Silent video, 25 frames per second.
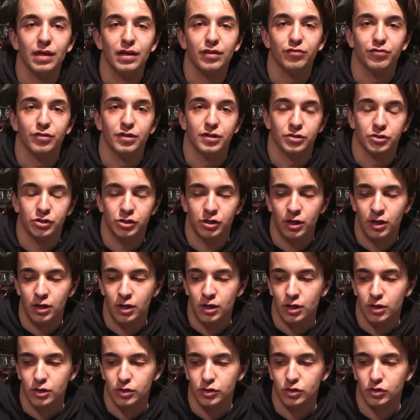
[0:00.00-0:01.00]
baitfish.
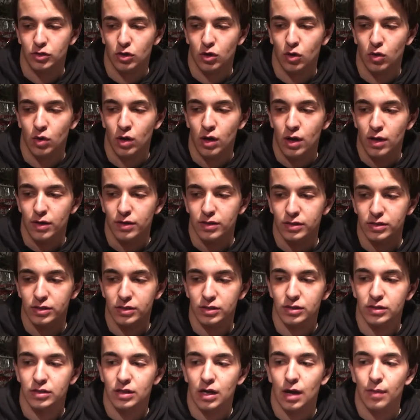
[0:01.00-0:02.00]
So this
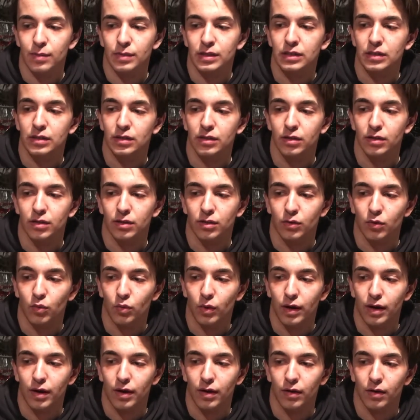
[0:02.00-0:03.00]
is a time of year
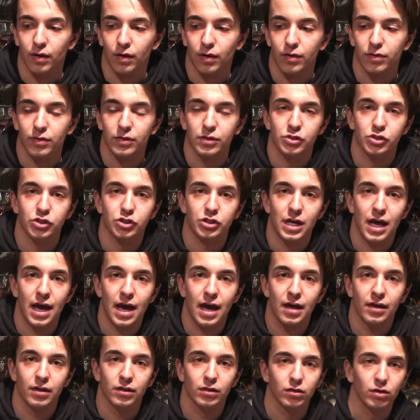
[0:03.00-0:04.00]
where the
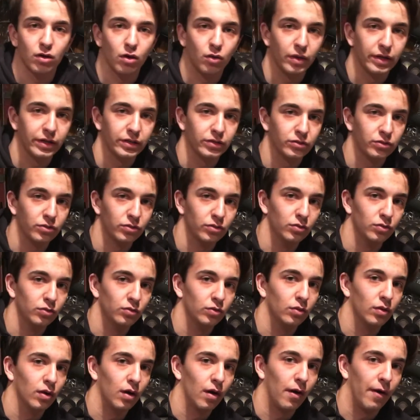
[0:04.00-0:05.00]
shad go
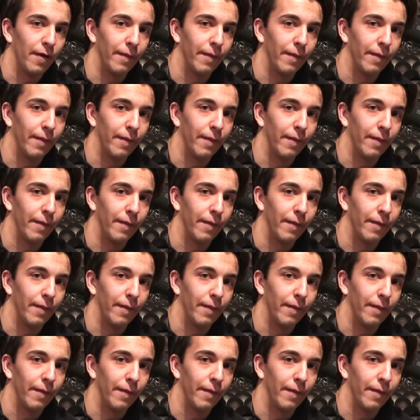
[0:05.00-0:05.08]
into